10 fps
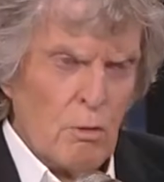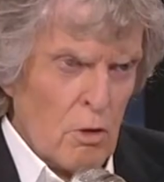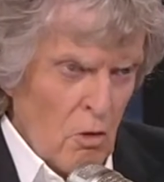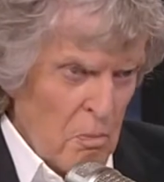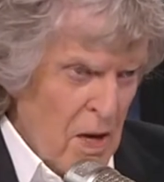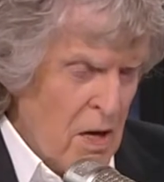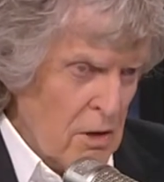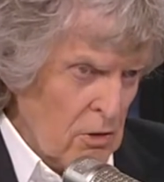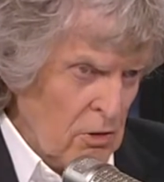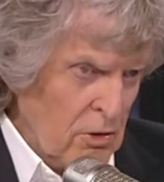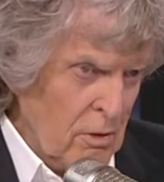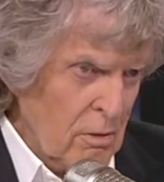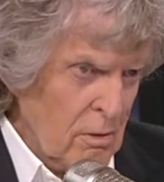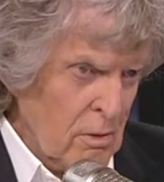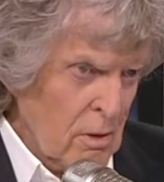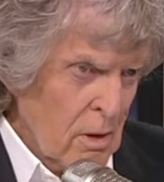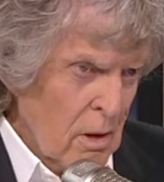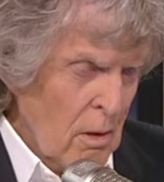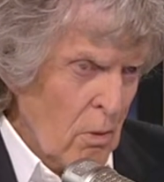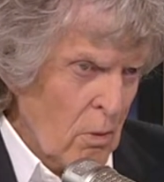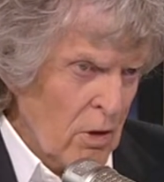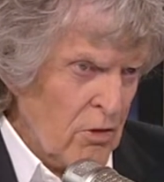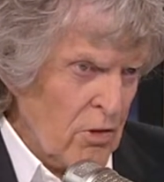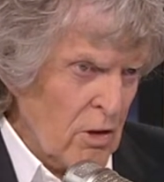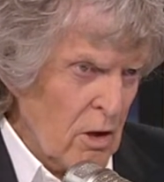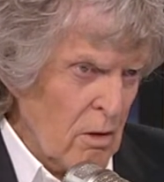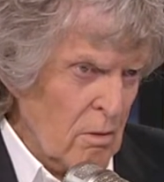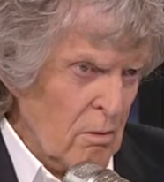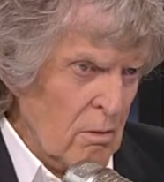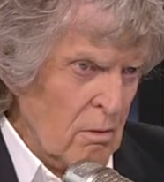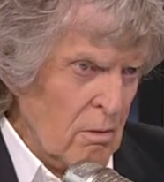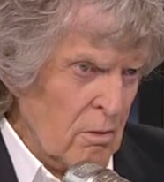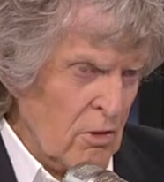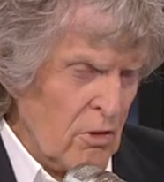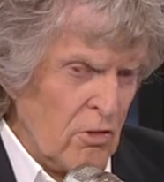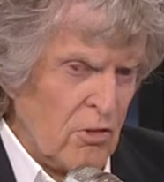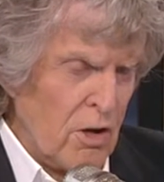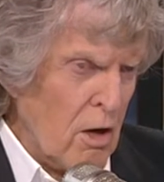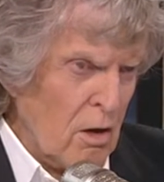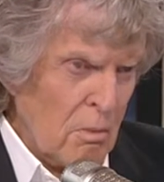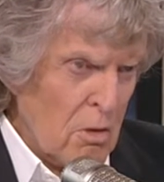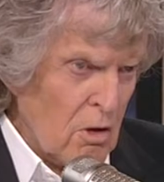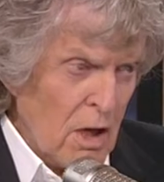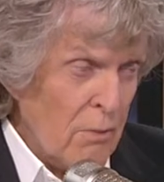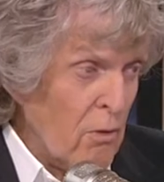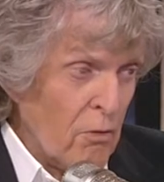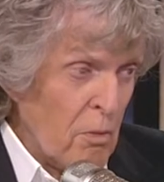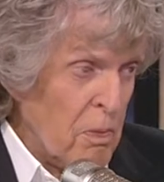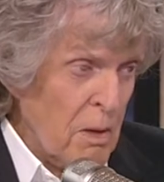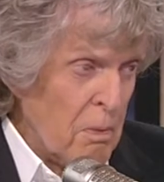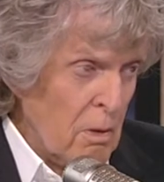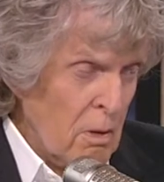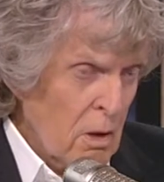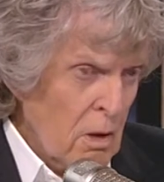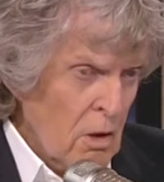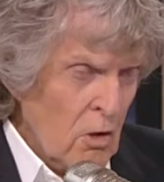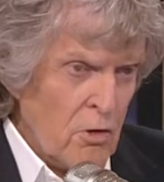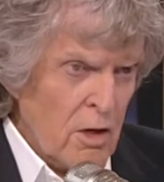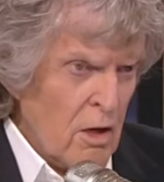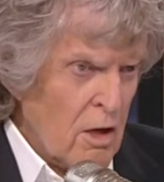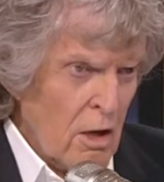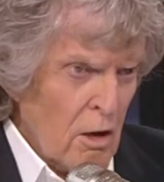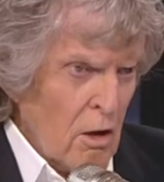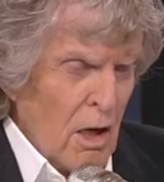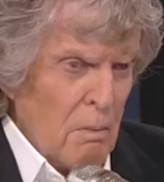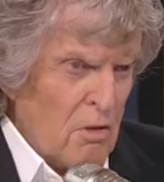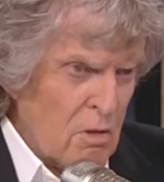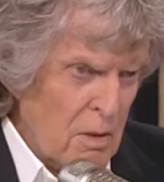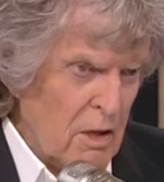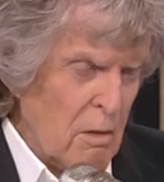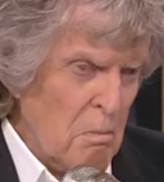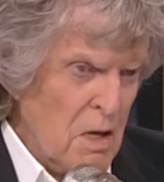you wrote Bias, which was a startling book, even for people who didn't care all that much about the